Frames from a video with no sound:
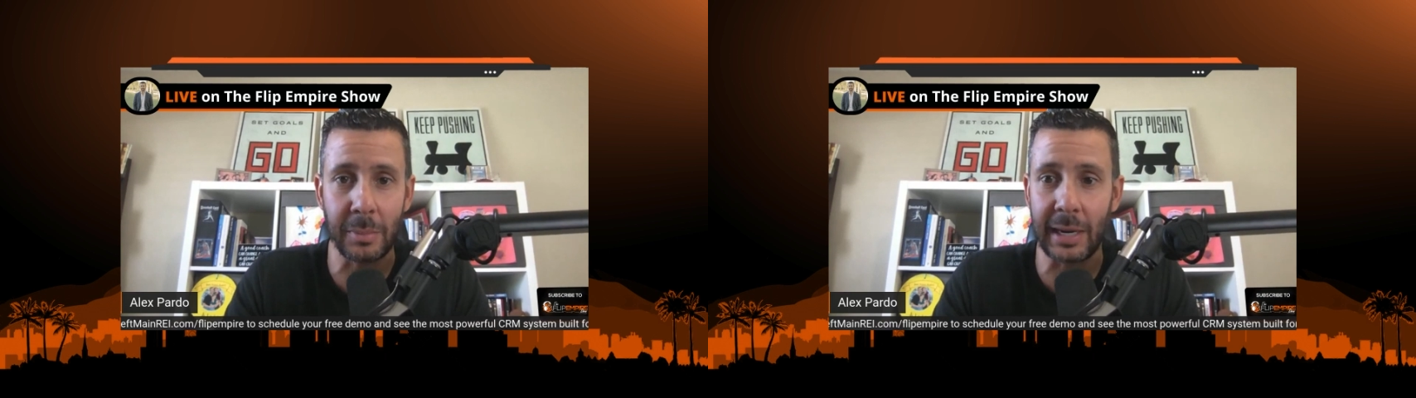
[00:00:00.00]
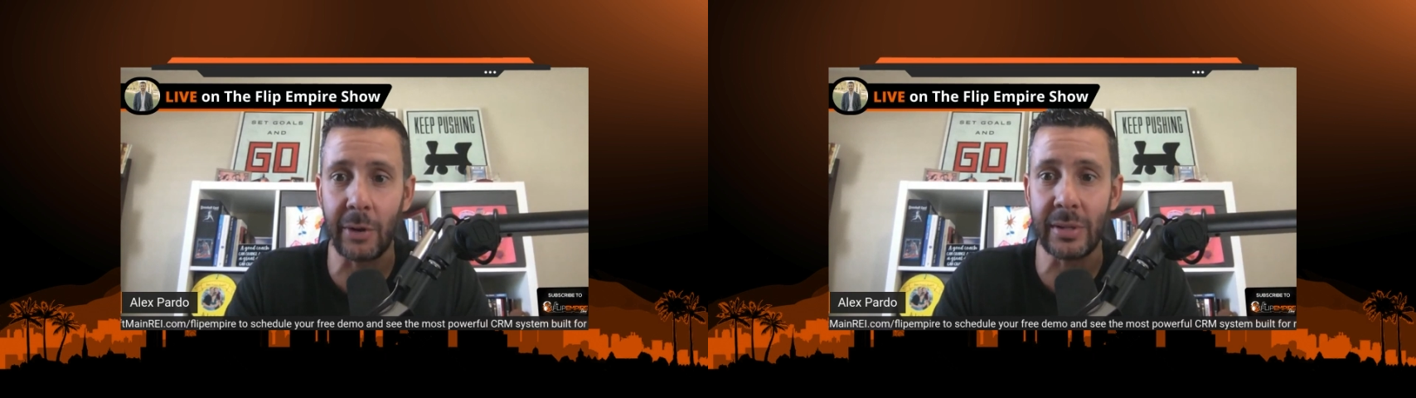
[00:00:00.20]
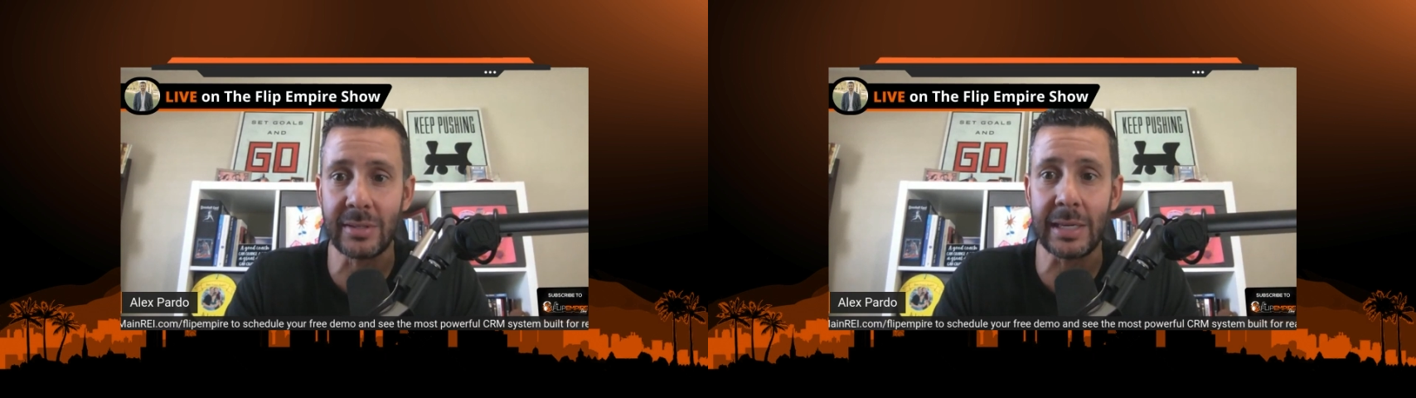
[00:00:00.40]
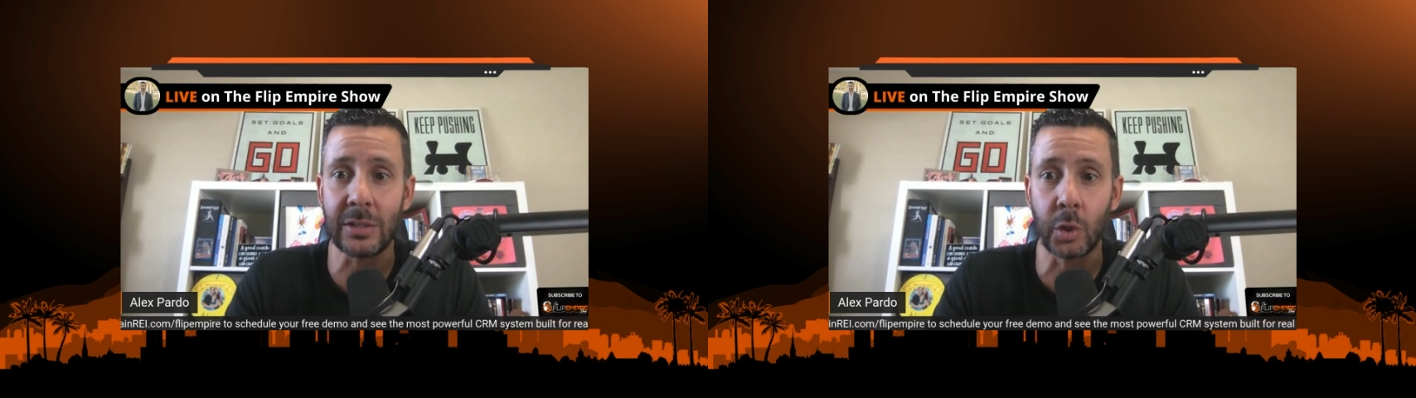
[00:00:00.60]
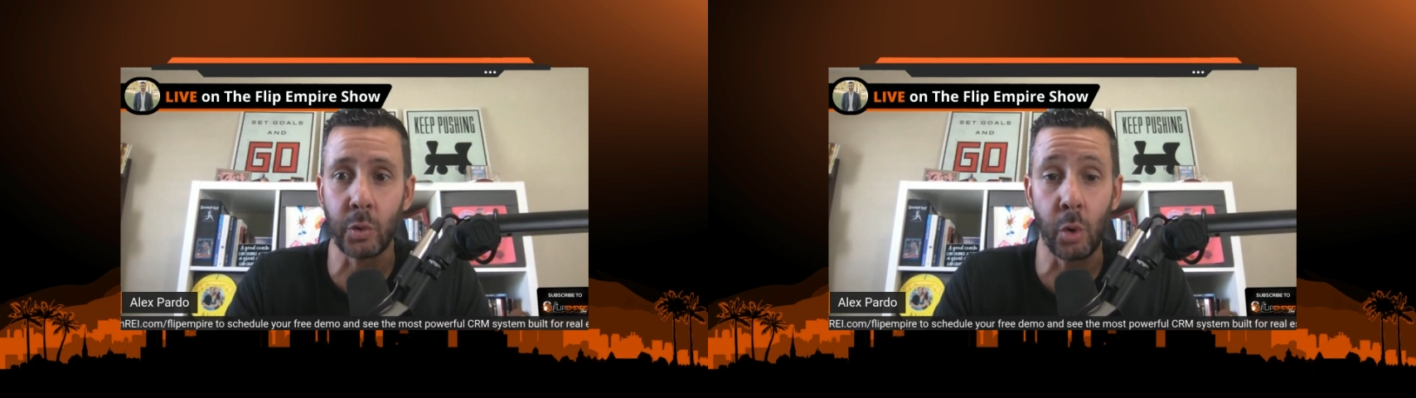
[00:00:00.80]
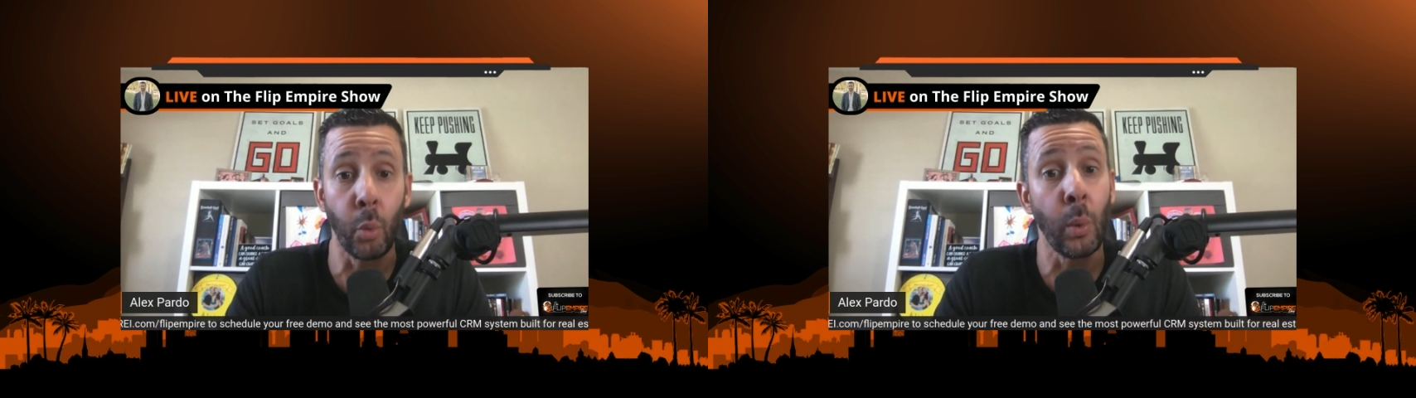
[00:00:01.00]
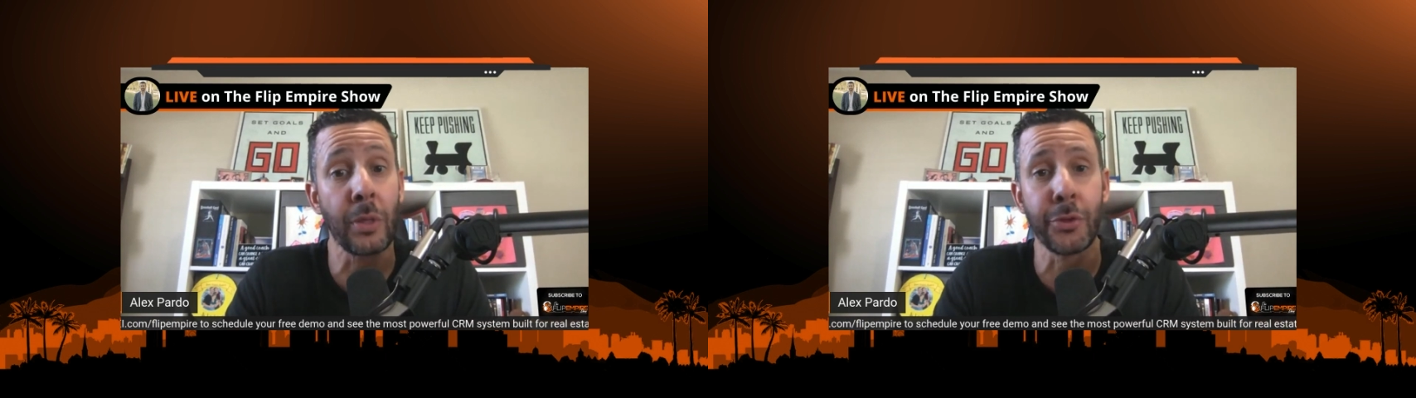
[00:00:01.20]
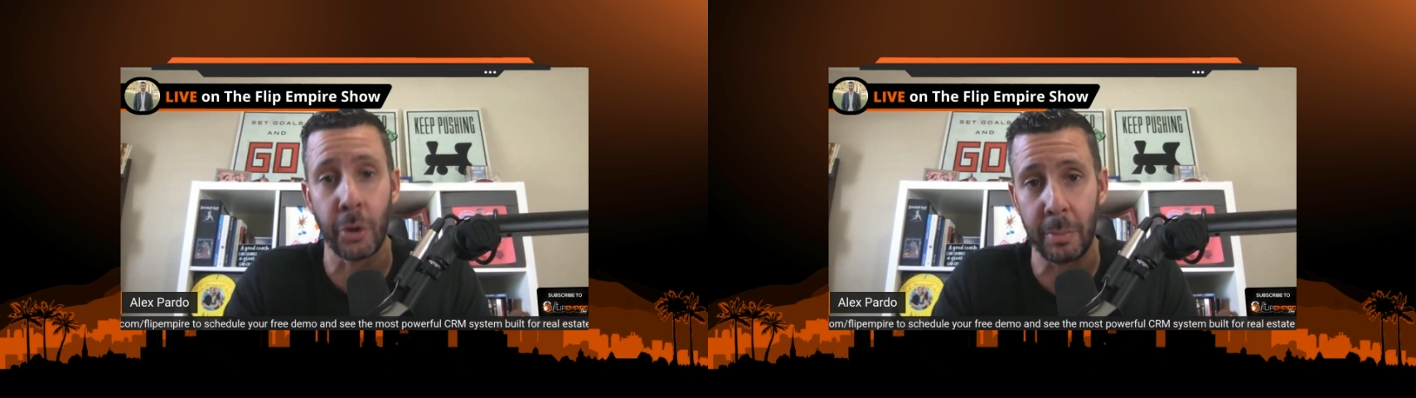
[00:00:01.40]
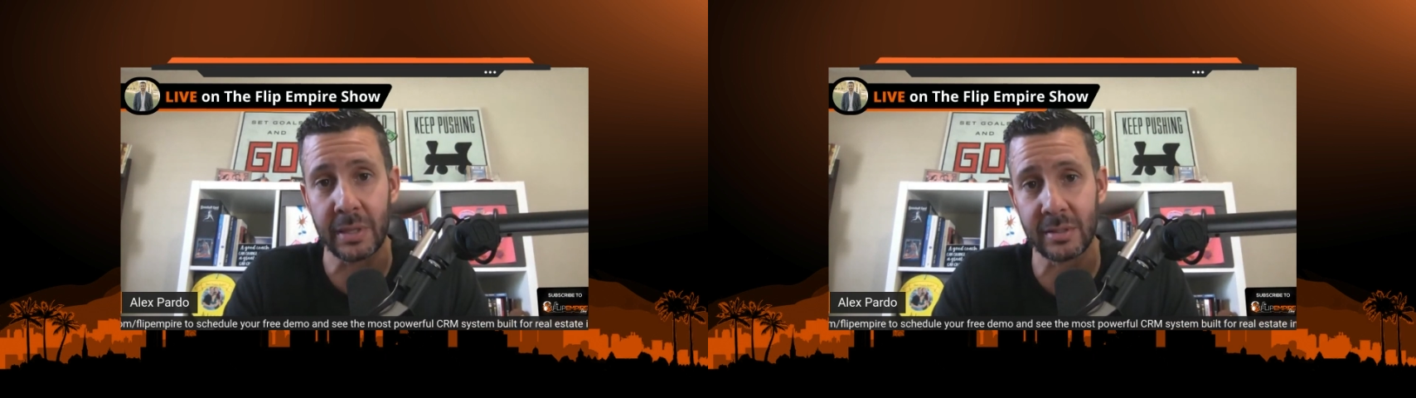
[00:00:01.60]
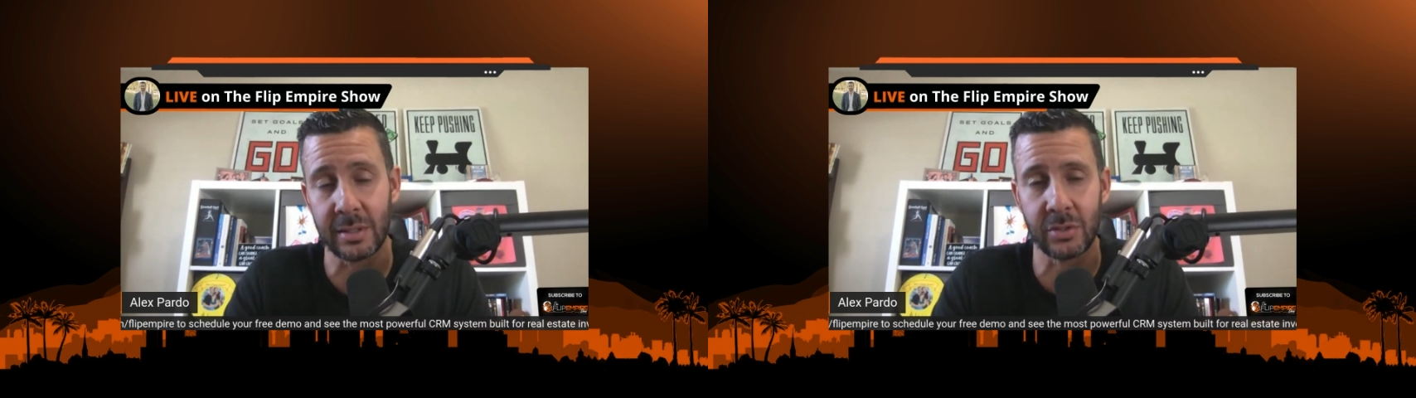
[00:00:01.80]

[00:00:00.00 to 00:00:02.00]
guaranteed to grow with your business.